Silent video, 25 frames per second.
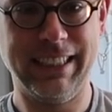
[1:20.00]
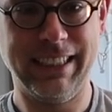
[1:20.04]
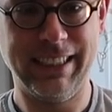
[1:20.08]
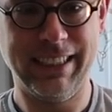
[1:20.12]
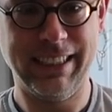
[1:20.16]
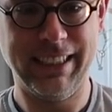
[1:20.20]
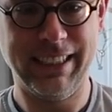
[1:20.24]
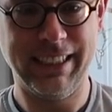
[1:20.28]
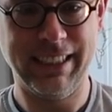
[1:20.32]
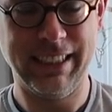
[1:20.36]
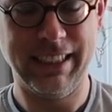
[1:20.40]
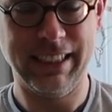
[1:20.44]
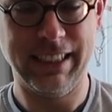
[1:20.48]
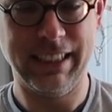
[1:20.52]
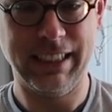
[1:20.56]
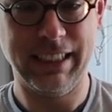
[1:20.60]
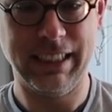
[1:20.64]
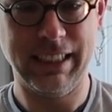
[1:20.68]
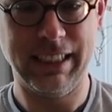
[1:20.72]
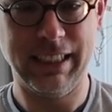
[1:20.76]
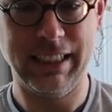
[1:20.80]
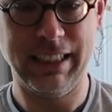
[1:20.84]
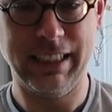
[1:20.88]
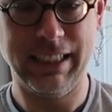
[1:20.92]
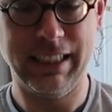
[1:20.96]
order you another
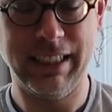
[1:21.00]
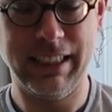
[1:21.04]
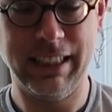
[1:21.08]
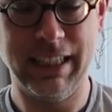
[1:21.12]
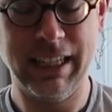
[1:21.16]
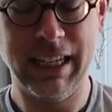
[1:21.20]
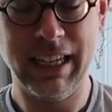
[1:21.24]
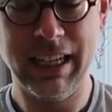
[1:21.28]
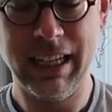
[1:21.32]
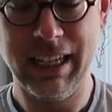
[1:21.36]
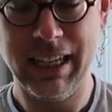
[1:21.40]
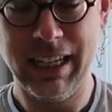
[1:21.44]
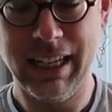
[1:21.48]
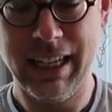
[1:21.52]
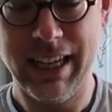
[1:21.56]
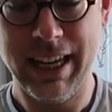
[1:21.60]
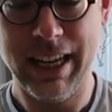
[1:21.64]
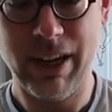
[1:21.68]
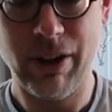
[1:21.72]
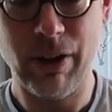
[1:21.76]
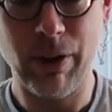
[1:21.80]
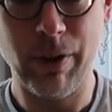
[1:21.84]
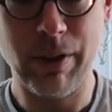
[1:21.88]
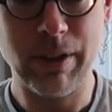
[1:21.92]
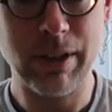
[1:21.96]
one. I
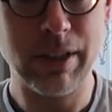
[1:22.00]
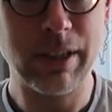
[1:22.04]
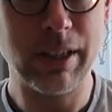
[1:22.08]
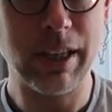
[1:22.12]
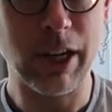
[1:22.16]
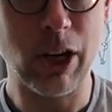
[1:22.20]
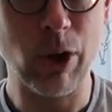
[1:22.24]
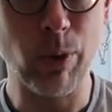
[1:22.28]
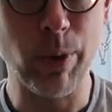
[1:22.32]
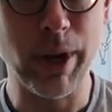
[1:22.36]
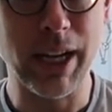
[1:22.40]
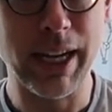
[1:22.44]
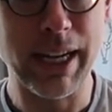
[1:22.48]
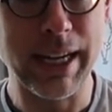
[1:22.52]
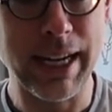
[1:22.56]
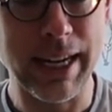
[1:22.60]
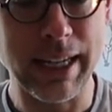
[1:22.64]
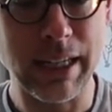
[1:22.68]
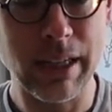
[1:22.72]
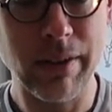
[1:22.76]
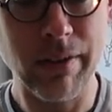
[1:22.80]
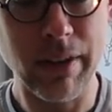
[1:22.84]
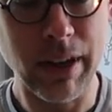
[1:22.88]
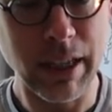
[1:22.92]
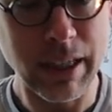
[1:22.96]
don't know. This is like a weekend
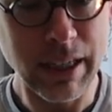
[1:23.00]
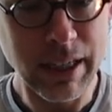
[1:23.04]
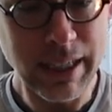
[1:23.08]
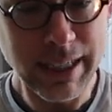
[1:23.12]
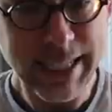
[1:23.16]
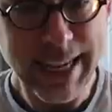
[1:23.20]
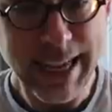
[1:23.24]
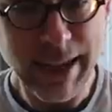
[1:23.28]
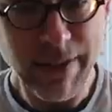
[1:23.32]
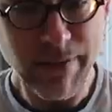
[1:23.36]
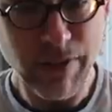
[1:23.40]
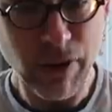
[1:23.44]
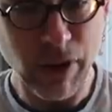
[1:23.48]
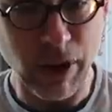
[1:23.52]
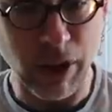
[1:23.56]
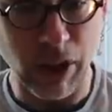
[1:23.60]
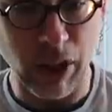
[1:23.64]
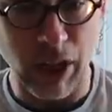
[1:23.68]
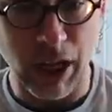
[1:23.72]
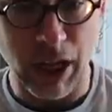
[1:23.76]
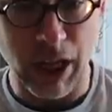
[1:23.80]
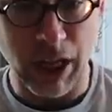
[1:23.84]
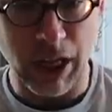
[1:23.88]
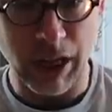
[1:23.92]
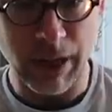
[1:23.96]
activity. It didn't take very
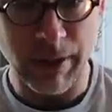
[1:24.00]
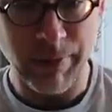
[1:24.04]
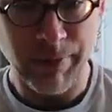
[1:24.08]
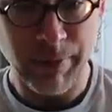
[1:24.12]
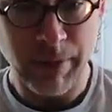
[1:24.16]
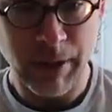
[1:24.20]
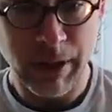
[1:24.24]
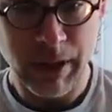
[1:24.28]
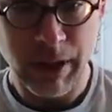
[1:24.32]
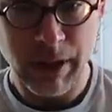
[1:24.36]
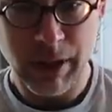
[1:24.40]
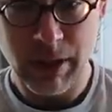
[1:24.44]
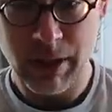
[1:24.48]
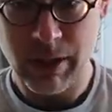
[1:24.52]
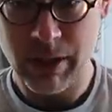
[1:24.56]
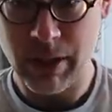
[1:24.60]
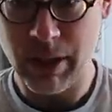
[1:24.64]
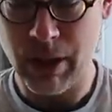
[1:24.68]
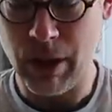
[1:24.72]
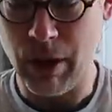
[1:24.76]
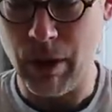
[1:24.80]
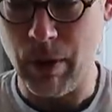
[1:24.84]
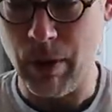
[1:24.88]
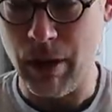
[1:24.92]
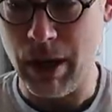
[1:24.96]
long.
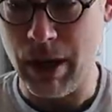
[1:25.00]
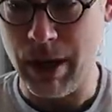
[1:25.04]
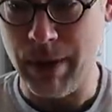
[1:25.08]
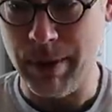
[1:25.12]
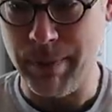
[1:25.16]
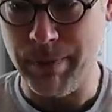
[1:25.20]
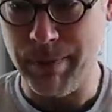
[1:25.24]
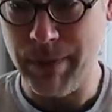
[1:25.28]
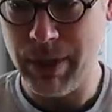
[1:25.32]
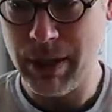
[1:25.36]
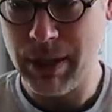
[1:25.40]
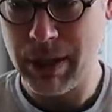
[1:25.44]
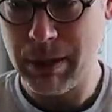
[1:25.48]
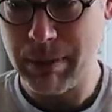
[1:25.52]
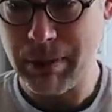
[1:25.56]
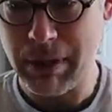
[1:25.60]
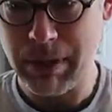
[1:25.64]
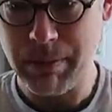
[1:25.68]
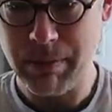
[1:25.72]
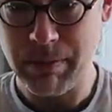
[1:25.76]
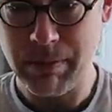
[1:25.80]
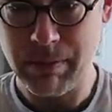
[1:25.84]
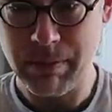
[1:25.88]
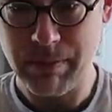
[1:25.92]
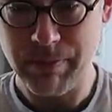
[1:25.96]
So um, did you
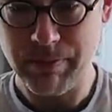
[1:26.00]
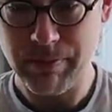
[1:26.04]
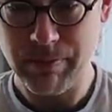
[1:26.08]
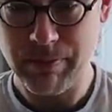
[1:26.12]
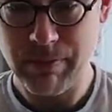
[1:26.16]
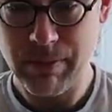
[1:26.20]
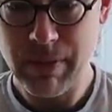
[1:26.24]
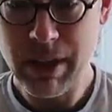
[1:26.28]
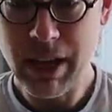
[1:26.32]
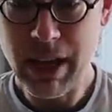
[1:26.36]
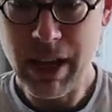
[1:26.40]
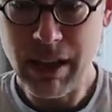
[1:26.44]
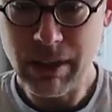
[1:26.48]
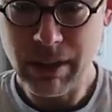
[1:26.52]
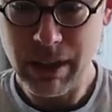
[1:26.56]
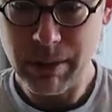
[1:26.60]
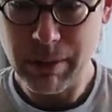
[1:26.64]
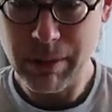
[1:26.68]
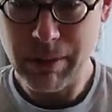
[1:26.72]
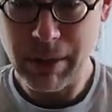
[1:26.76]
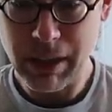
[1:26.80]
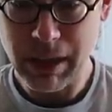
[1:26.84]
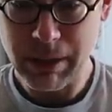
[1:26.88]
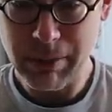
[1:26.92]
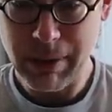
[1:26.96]
enjoy it? Yeah, it took
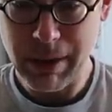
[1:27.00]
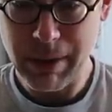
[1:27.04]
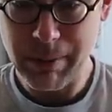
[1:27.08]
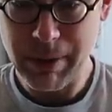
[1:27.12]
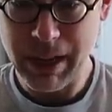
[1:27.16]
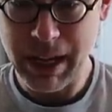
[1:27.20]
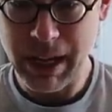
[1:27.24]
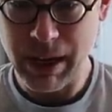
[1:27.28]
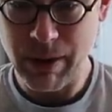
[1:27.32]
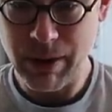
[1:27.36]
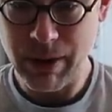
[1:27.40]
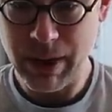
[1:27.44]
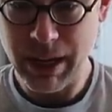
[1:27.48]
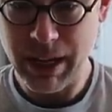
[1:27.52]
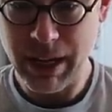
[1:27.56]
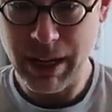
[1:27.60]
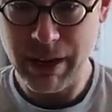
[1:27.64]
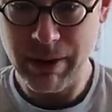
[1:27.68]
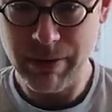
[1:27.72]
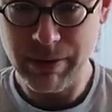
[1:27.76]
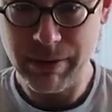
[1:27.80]
me like. It looks really